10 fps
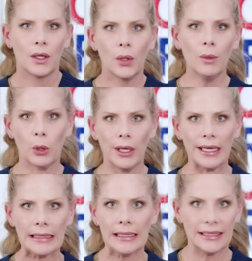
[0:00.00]
Hoo
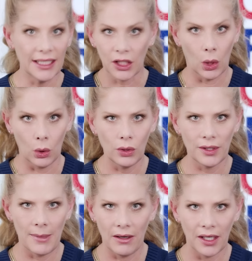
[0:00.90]
boy, is it cold,
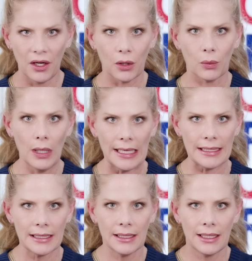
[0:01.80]
America, or
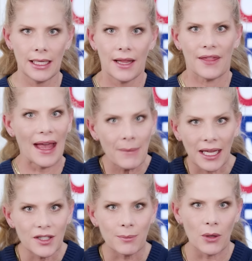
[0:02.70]
what? That
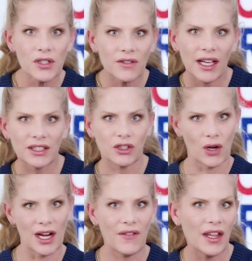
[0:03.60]
means most of us are
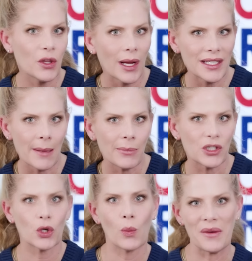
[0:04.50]
trying to find the right
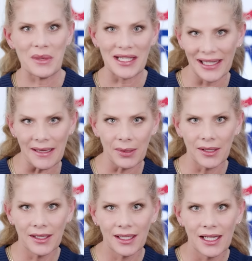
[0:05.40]
temperature when we sleep.
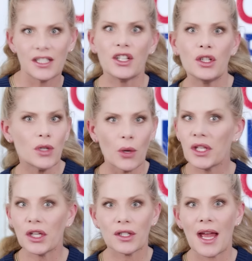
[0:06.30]
Did you know
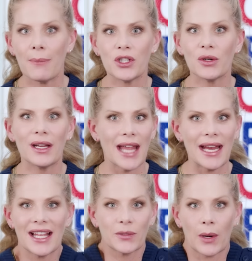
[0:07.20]
that your temperature at
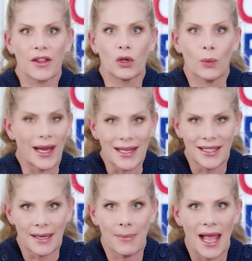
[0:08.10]
night has one of the
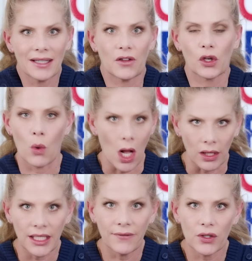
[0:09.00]
greatest impacts on the
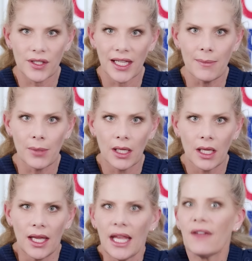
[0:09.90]
quality of your sleep?
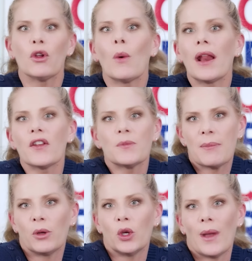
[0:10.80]
If you're one of those
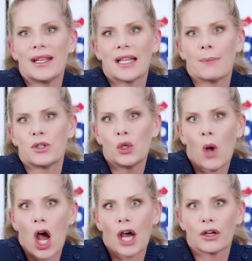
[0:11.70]
people who wakes up too
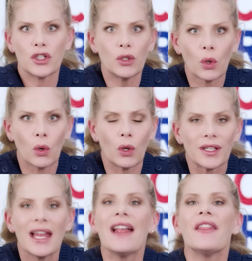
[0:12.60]
hot or too
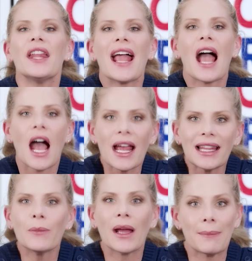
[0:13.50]
cold, then I
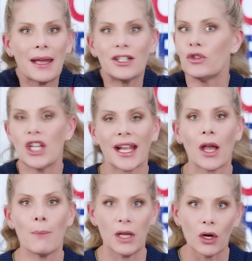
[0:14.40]
highly recommend you check
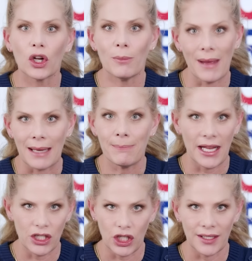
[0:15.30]
out Miracle Made
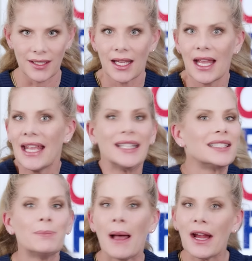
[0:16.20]
bedsheets.
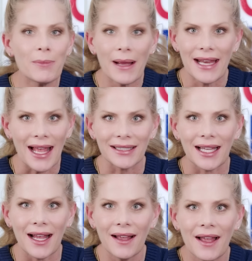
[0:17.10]
Inspired by
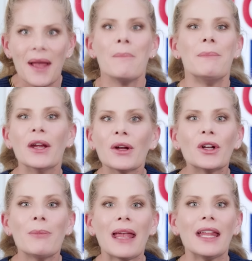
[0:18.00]
NASA,
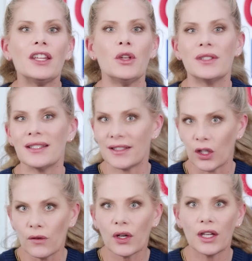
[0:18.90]
Miracle Made uses
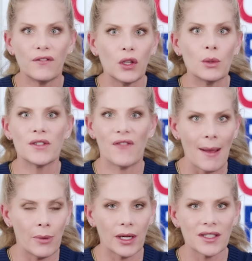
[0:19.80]
silver-infused
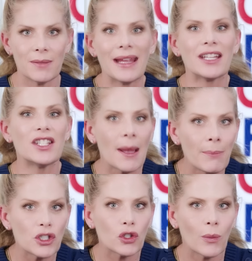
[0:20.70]
fabrics to make
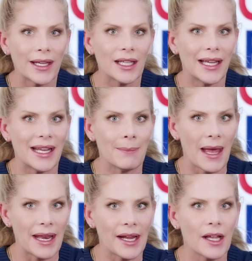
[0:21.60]
temperature-regulating
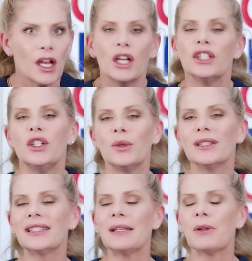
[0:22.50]
bedding so you
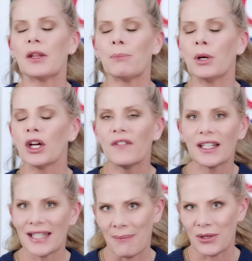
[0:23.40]
can sleep at the
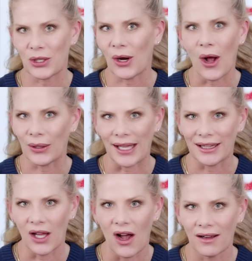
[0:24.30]
perfect temperature all
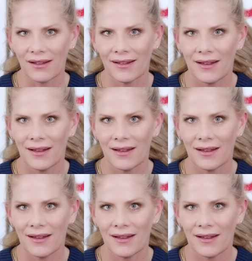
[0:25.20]
night long.